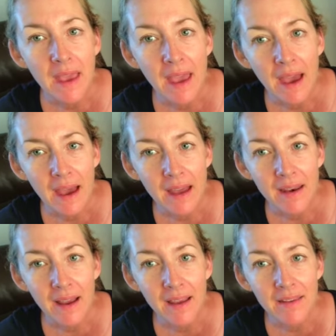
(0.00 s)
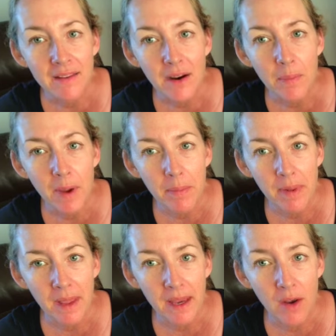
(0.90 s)
And I start by
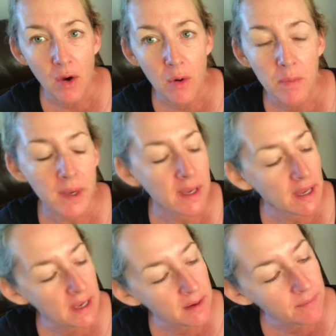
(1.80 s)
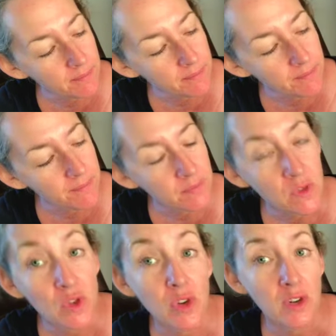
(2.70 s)
playing open E 2
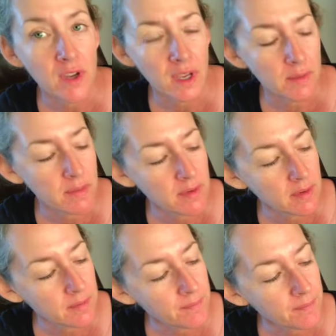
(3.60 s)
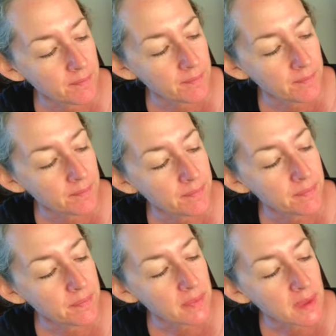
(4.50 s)
times.
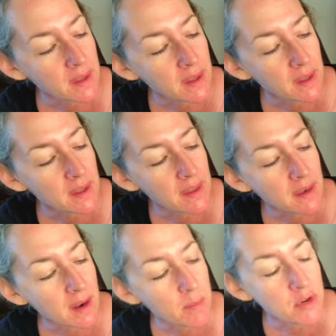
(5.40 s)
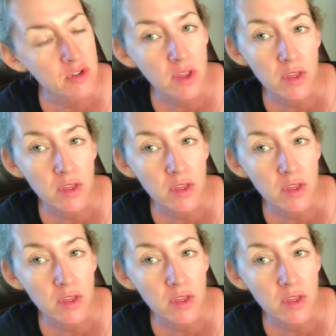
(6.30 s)
And then I push the